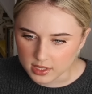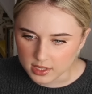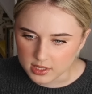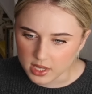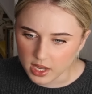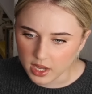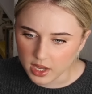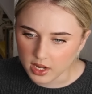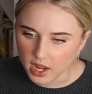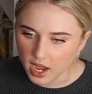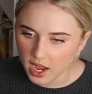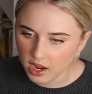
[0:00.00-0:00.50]
I
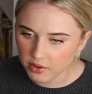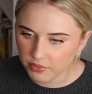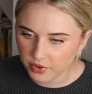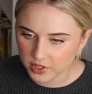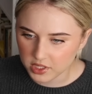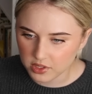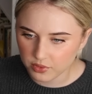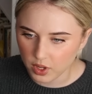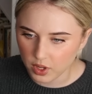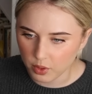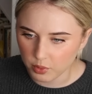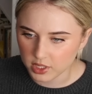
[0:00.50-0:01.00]
said, hi,
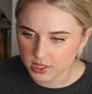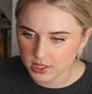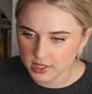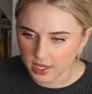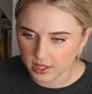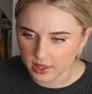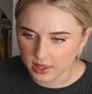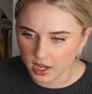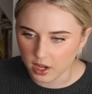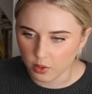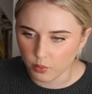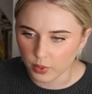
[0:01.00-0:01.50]
first of all, I wanna
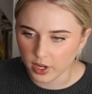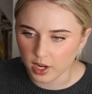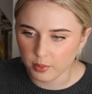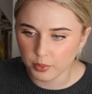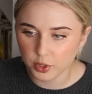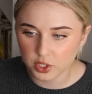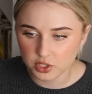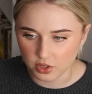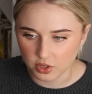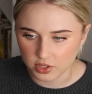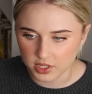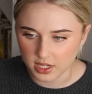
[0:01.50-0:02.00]
say that when I
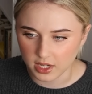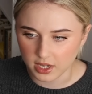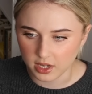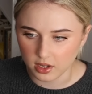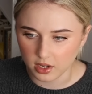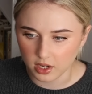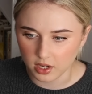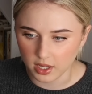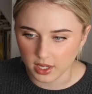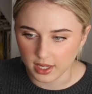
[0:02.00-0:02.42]
post content,